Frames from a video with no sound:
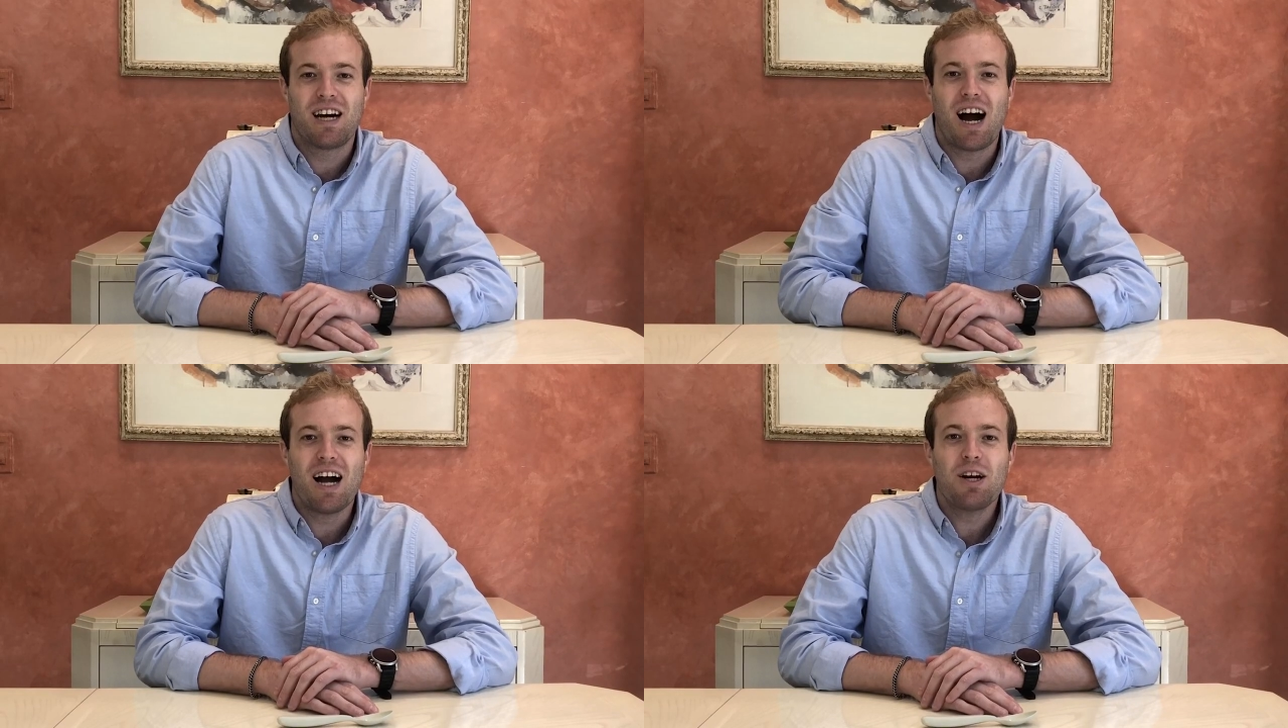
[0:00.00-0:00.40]

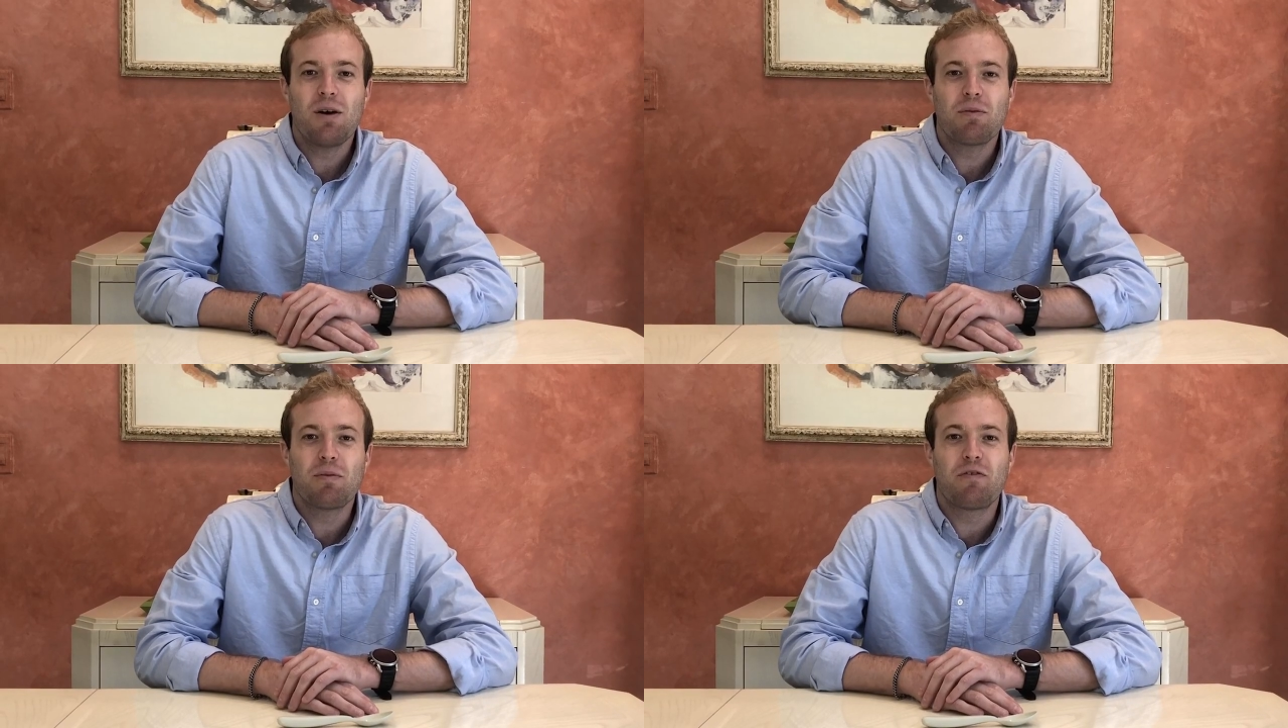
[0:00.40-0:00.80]
I
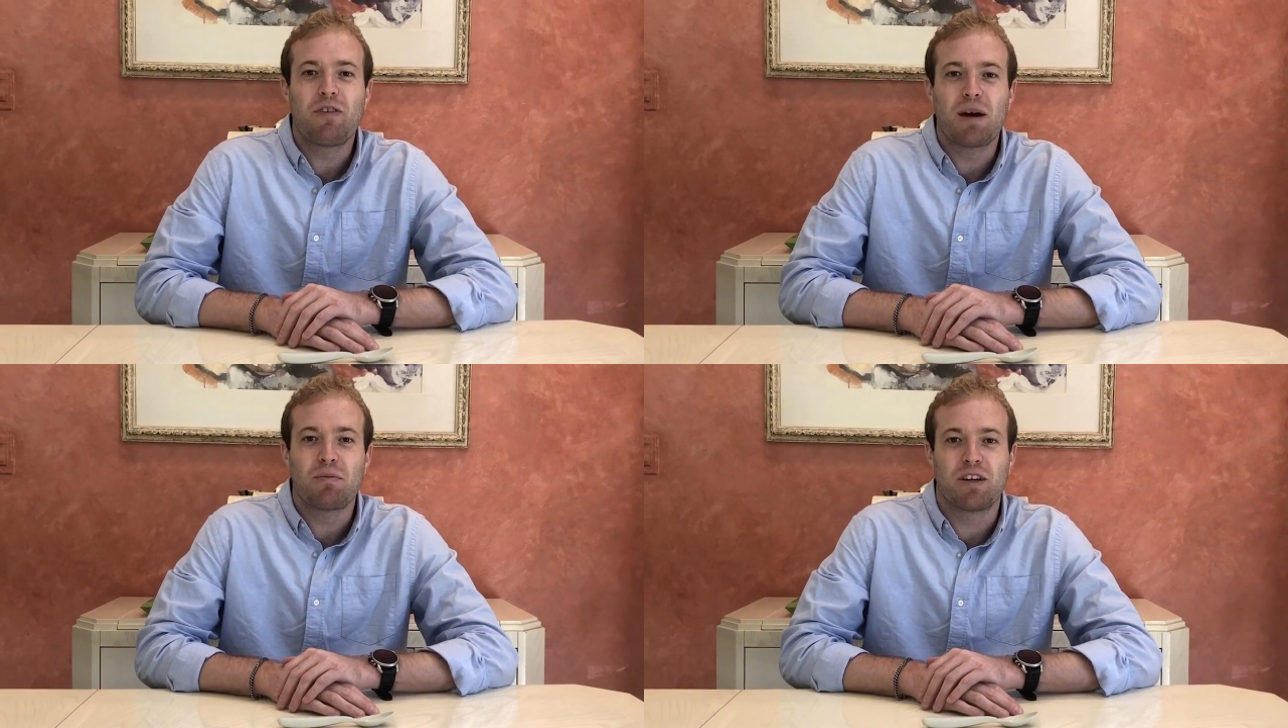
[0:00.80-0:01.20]
come from a
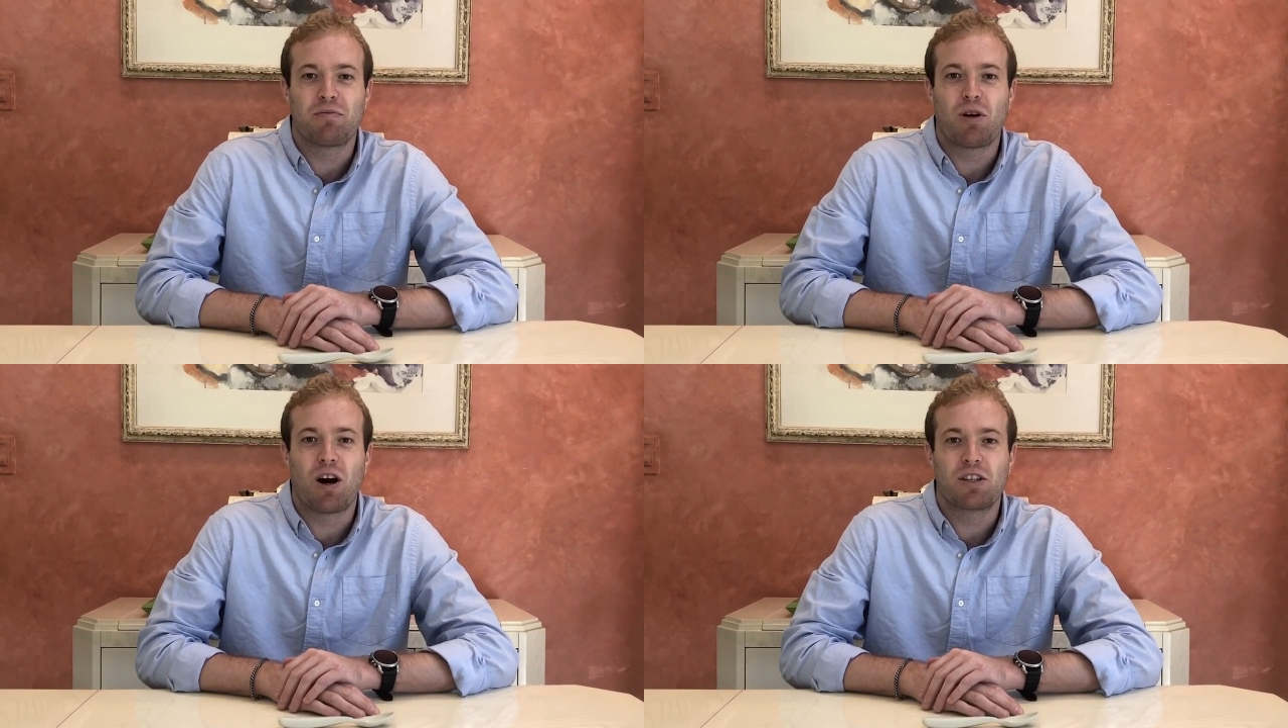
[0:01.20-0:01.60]
family
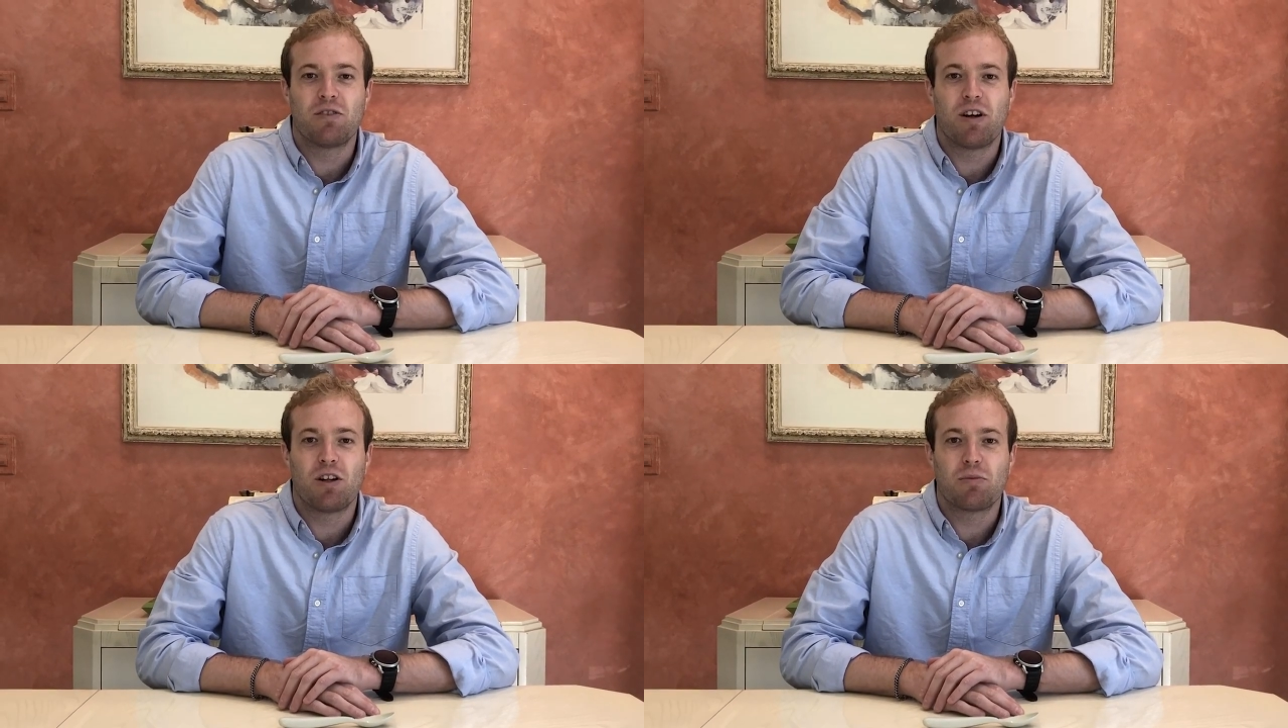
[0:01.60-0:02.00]
of product
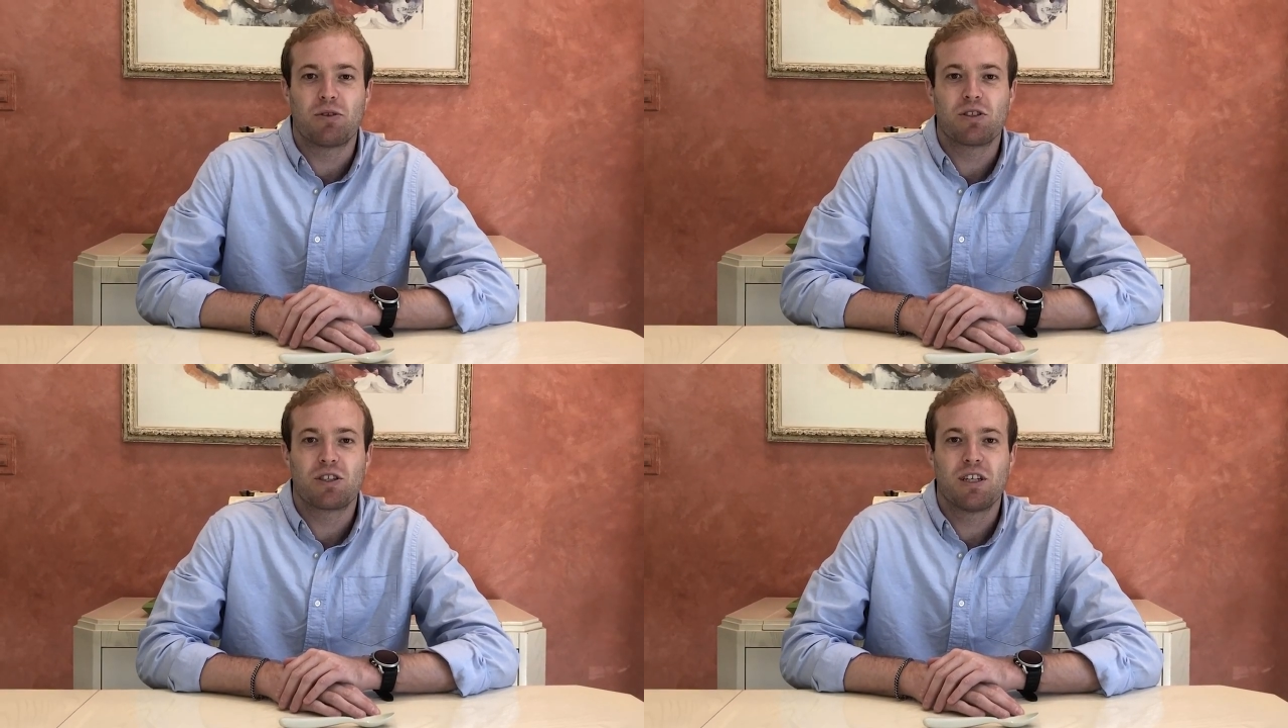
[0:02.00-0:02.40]

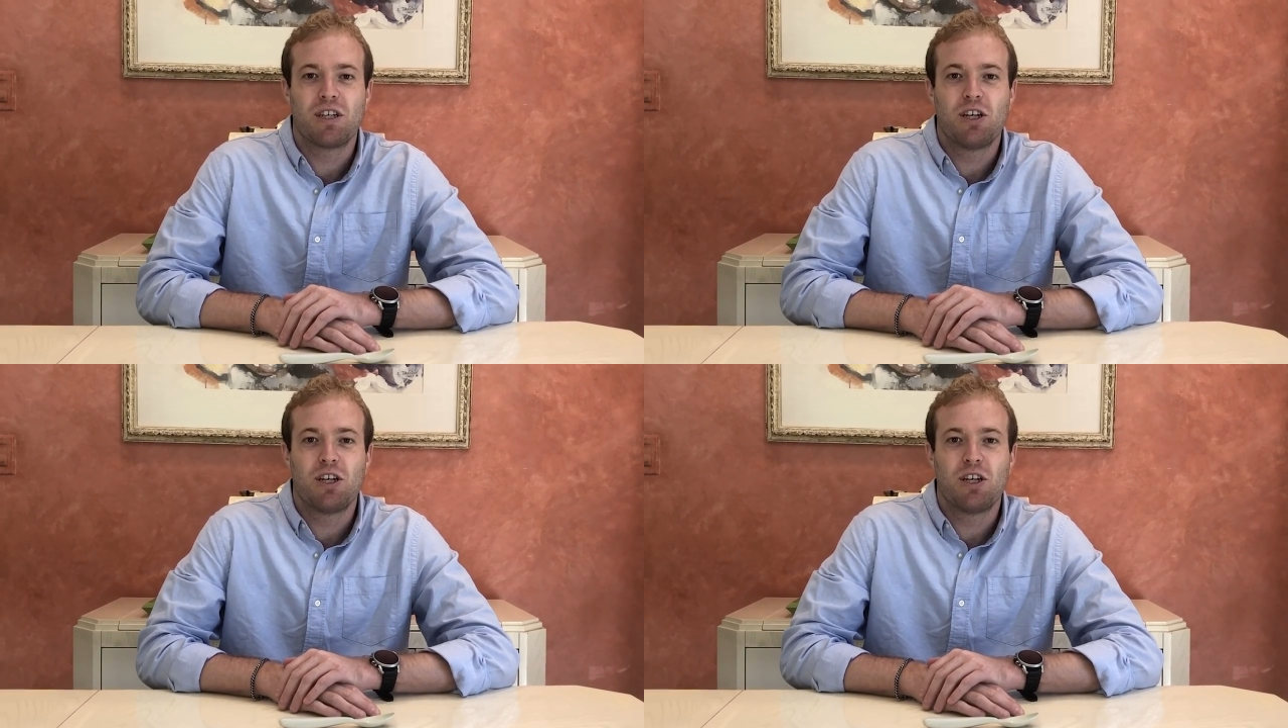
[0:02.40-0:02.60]
developers.